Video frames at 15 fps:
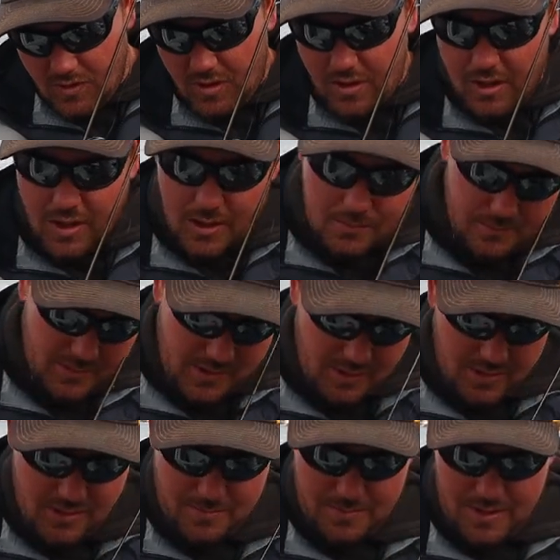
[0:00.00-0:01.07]
Down
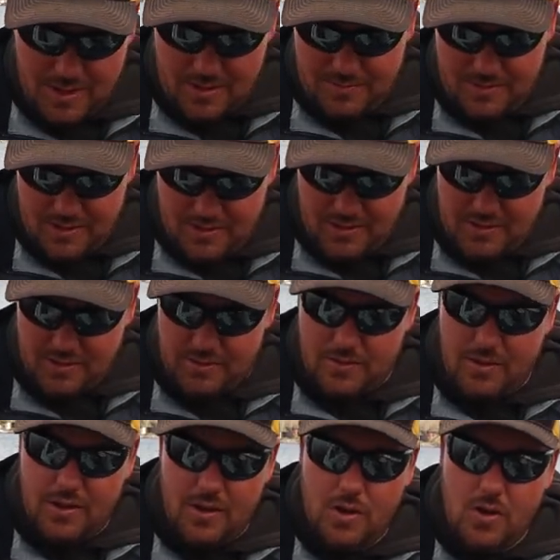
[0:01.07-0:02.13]
on the bottom here, you
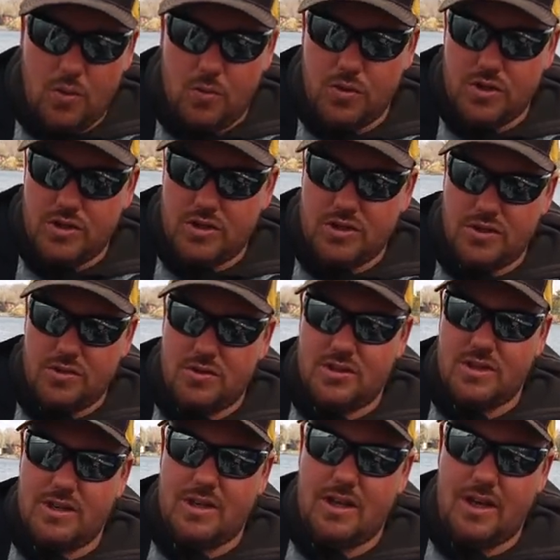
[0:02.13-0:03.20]
know, we're just
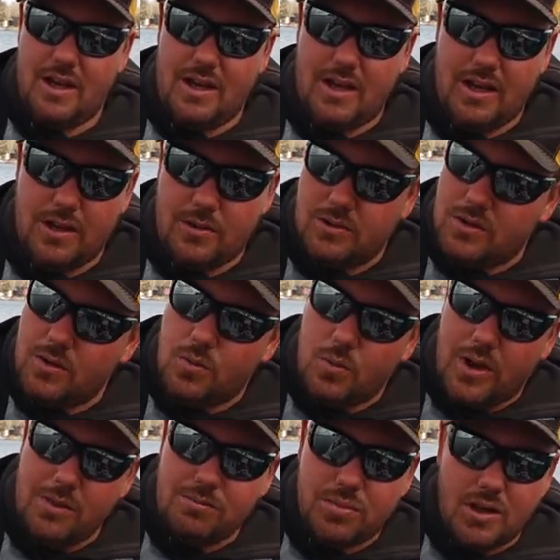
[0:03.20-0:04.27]
using a little
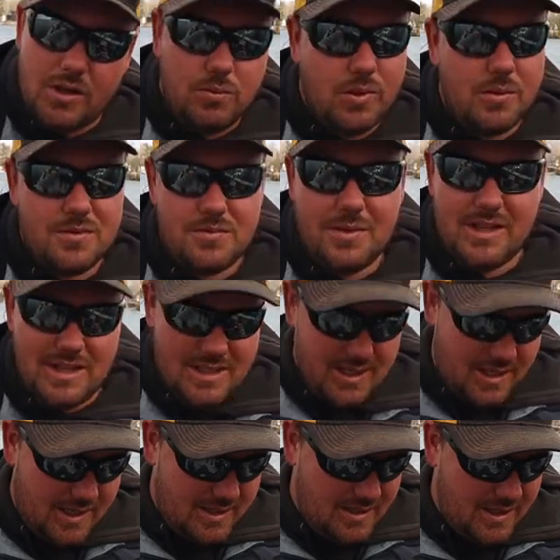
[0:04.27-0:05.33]
white bloodworm's been the
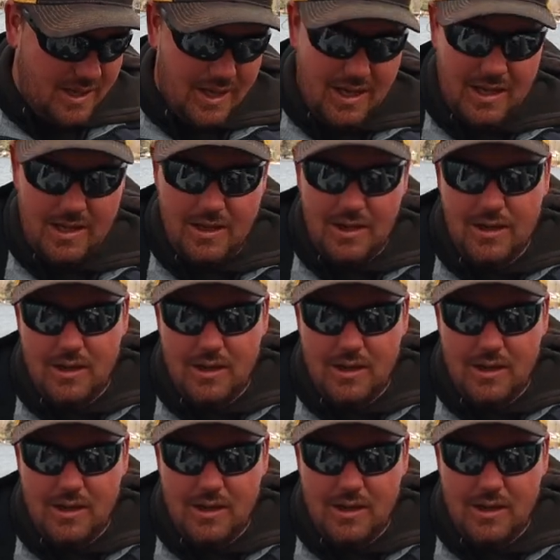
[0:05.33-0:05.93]
ticket today.